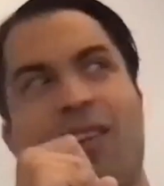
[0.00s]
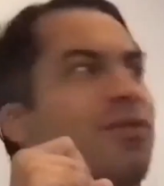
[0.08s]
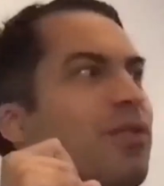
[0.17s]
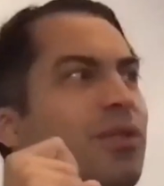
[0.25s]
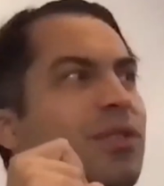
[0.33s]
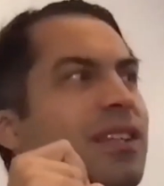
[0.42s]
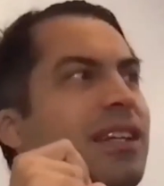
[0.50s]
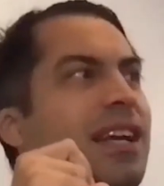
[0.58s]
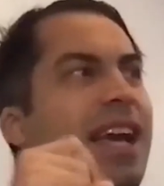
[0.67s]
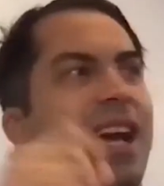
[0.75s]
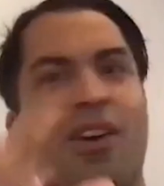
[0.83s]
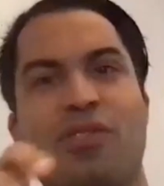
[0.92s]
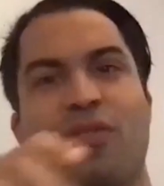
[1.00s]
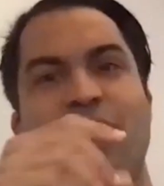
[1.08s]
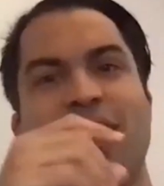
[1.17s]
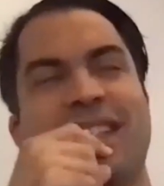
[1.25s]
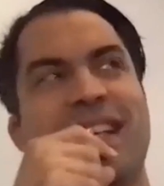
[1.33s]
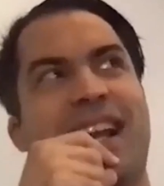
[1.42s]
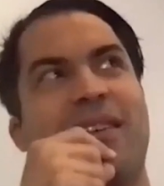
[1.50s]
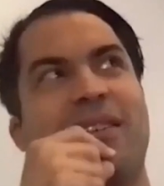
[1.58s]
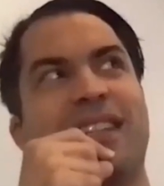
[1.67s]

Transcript: food and our treats, and I was